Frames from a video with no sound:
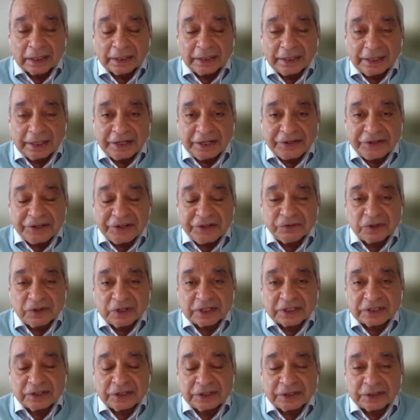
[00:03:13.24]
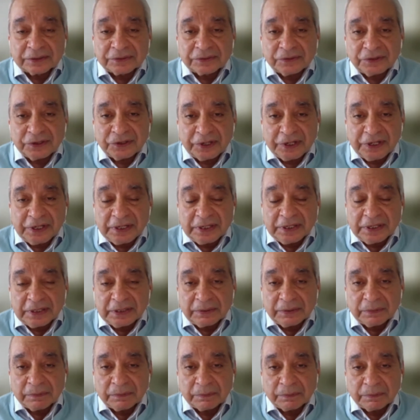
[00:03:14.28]
ATREE works in three
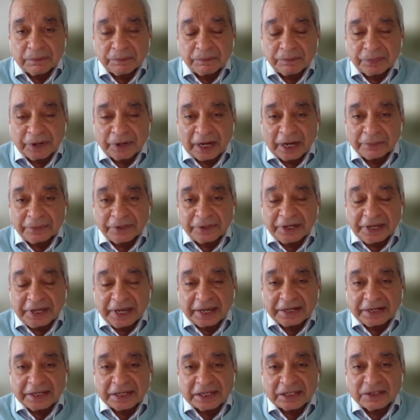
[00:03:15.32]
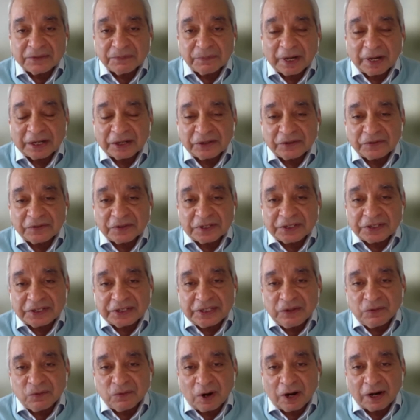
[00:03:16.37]
primary areas:
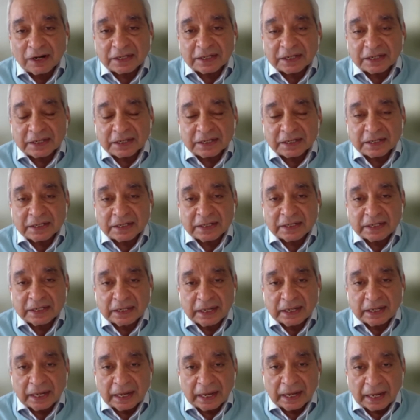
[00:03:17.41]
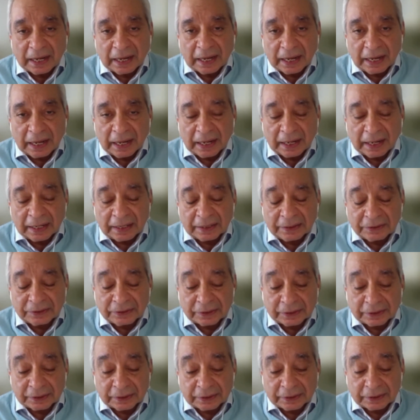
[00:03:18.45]
biodiversity, water, and
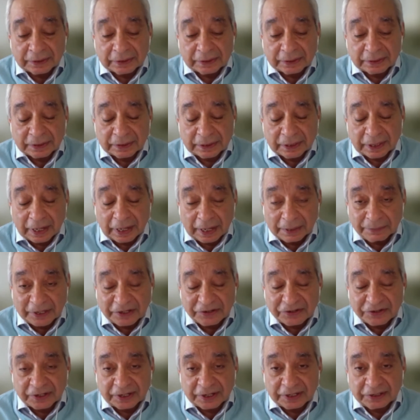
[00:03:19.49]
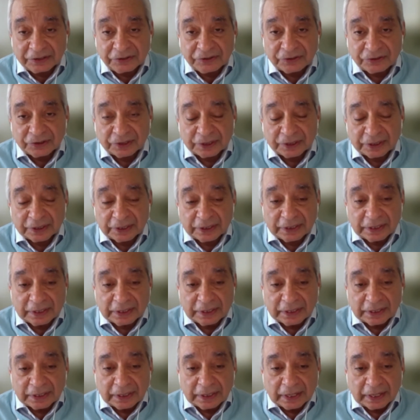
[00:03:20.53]
climate change.
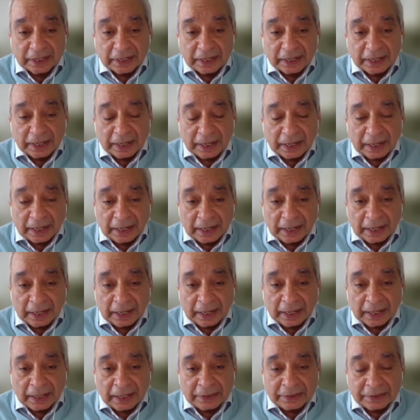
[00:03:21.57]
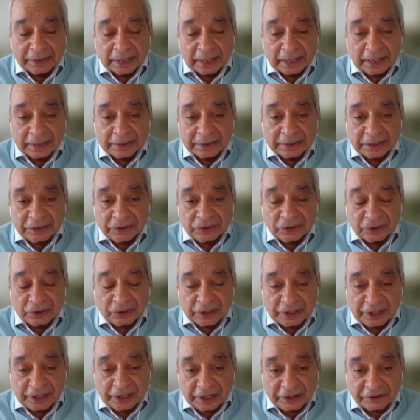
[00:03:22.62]
And I think your
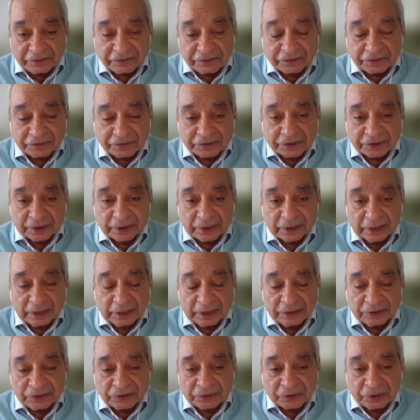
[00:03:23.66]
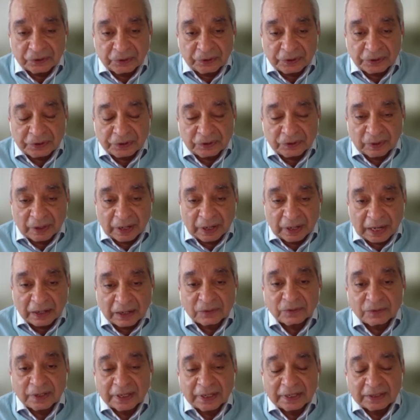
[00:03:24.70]
gift is going to
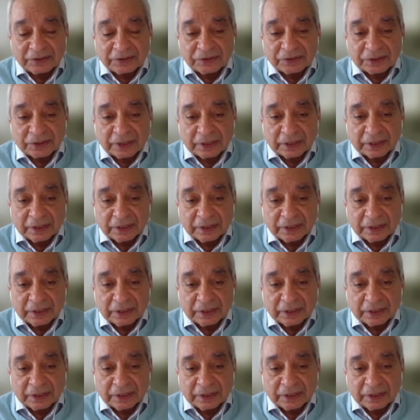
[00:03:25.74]
allow us